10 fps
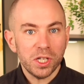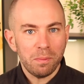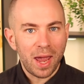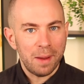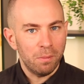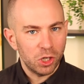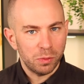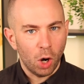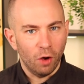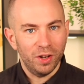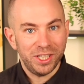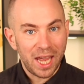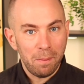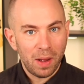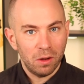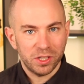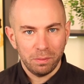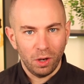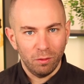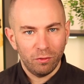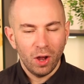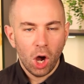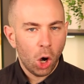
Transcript: to pay much more than £10 a month